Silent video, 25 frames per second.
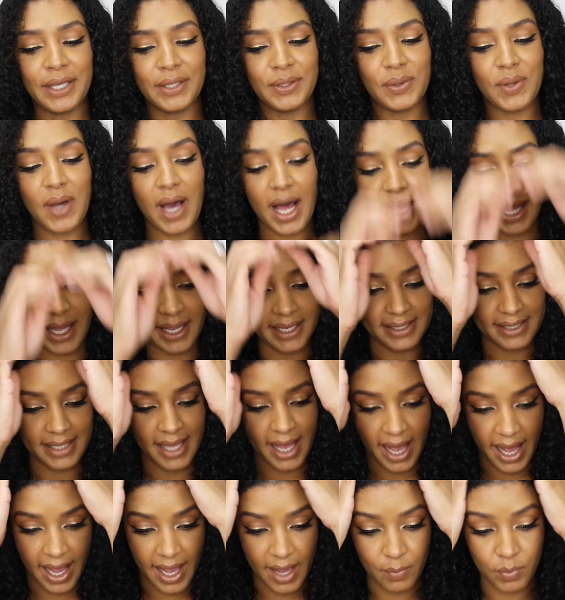You guys,
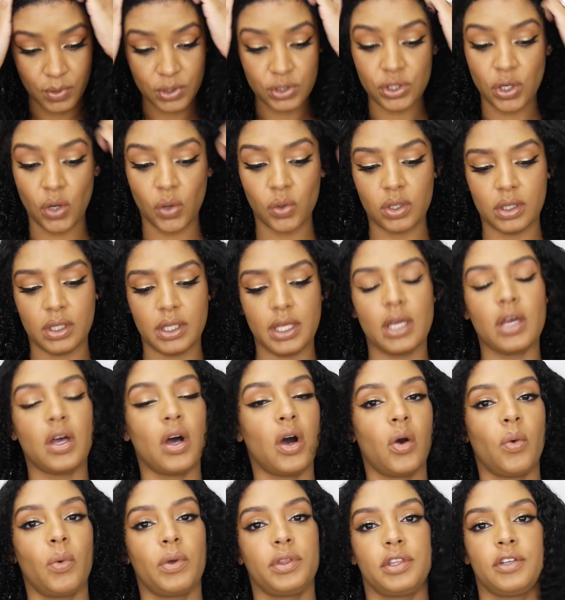I would totally
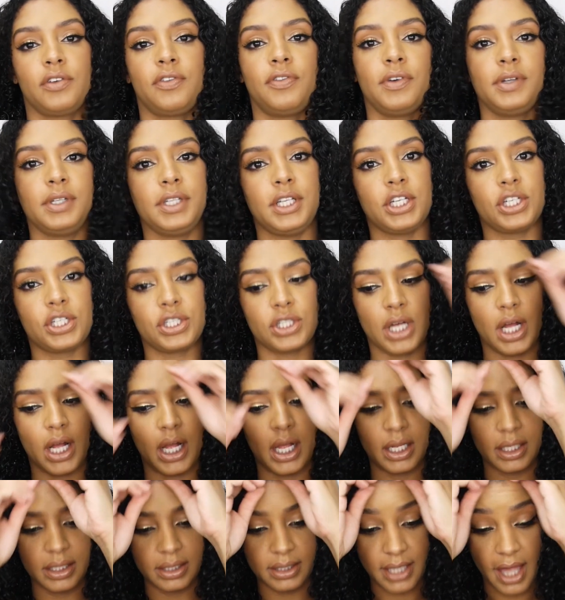go with the
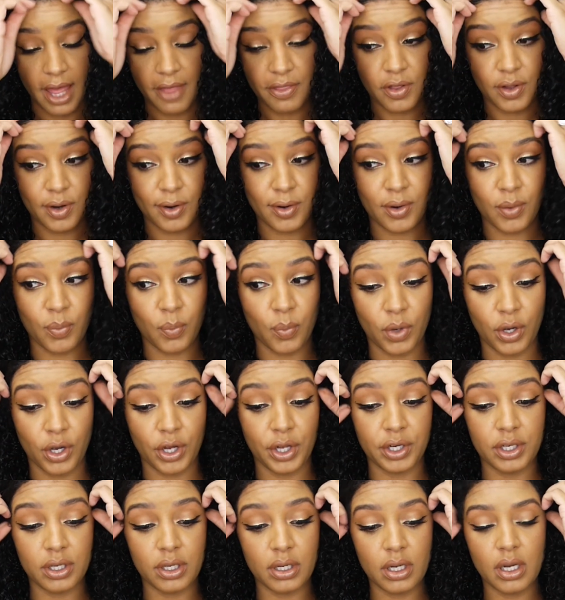Felicia
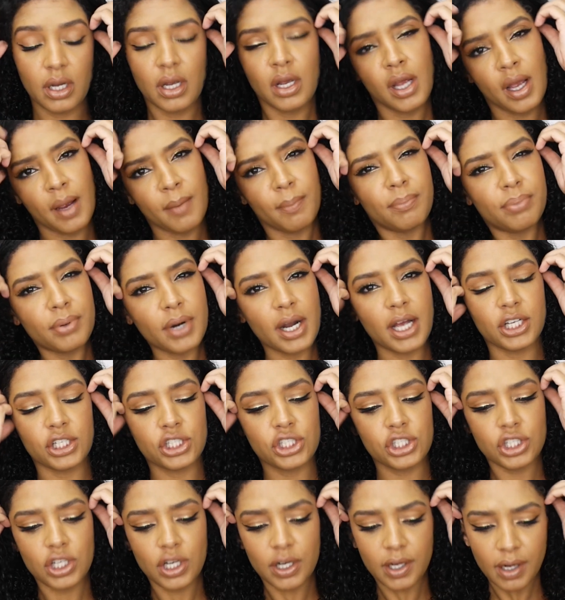Leatherwood
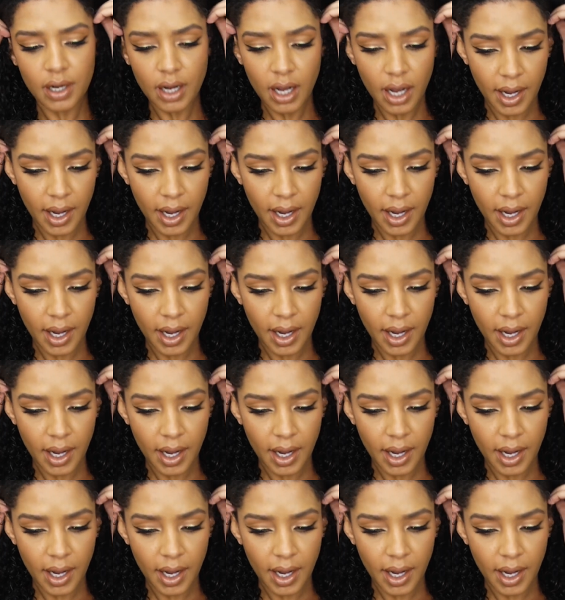brush.